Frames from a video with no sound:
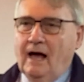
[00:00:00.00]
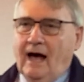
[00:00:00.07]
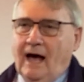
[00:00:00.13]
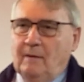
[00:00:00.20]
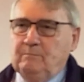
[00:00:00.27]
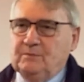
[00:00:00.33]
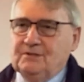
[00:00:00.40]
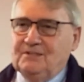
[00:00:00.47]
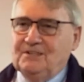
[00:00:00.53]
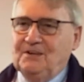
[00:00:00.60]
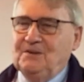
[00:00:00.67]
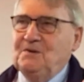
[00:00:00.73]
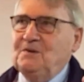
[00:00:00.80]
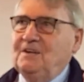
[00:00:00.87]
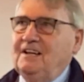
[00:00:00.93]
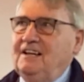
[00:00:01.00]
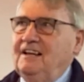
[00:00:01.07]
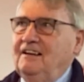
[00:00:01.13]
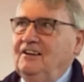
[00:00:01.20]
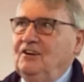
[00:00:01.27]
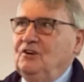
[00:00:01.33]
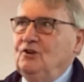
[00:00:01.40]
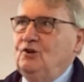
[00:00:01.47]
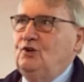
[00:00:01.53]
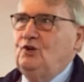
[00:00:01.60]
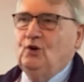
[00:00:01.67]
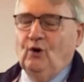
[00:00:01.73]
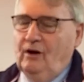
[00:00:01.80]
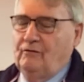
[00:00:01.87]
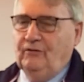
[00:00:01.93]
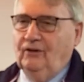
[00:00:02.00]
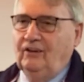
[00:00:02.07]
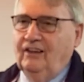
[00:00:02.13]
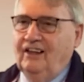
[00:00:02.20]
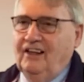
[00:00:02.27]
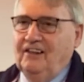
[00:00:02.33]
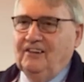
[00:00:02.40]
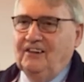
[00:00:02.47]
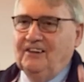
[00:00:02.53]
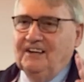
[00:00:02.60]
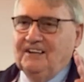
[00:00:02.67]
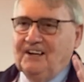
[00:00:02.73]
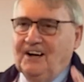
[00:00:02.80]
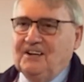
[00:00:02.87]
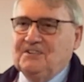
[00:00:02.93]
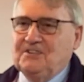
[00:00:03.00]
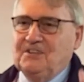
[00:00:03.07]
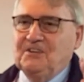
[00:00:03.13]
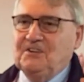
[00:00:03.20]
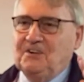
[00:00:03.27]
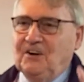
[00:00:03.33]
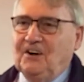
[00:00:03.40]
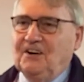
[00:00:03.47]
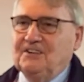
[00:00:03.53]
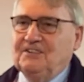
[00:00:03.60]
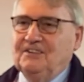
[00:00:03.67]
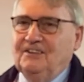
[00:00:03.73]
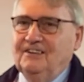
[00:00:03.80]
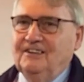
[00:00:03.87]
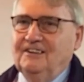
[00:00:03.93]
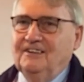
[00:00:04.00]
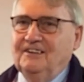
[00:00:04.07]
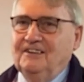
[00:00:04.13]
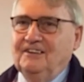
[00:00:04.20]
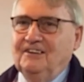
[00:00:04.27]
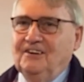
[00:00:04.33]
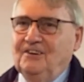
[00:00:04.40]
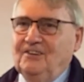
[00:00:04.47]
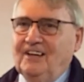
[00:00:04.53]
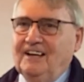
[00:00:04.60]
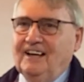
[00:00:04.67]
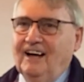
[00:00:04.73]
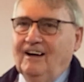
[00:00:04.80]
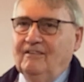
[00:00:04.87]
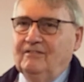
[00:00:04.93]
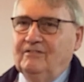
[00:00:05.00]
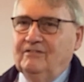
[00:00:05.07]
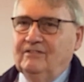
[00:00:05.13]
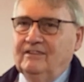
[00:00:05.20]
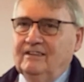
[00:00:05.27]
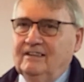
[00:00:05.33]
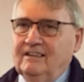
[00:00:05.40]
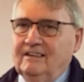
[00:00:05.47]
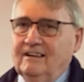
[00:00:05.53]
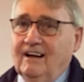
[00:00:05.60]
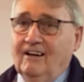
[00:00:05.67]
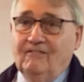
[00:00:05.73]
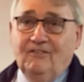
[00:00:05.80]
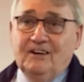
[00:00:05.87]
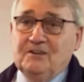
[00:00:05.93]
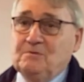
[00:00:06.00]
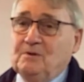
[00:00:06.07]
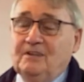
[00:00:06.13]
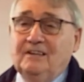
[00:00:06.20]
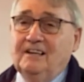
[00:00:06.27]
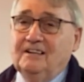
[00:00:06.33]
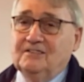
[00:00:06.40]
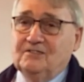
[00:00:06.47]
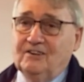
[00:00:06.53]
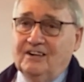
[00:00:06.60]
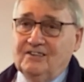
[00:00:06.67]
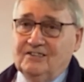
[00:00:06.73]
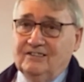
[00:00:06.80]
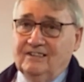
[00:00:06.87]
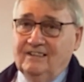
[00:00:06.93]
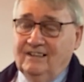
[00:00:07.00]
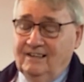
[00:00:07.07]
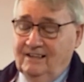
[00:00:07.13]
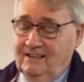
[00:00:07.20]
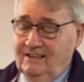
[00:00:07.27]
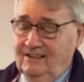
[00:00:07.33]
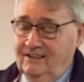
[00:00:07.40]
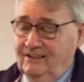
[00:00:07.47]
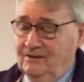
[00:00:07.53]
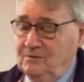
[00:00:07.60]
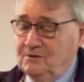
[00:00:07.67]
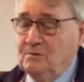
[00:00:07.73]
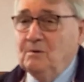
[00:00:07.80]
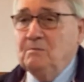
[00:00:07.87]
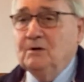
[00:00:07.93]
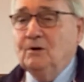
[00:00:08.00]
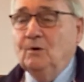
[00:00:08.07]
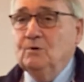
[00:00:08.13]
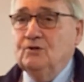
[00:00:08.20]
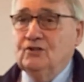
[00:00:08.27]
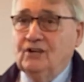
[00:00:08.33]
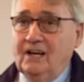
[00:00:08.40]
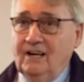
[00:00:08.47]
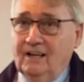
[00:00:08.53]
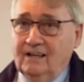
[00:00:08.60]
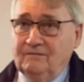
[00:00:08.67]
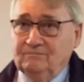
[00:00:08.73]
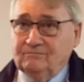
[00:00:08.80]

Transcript: absolutely joyful that they're going to the God who they love. I'll finish with an illustration. There was a woman called Sheila.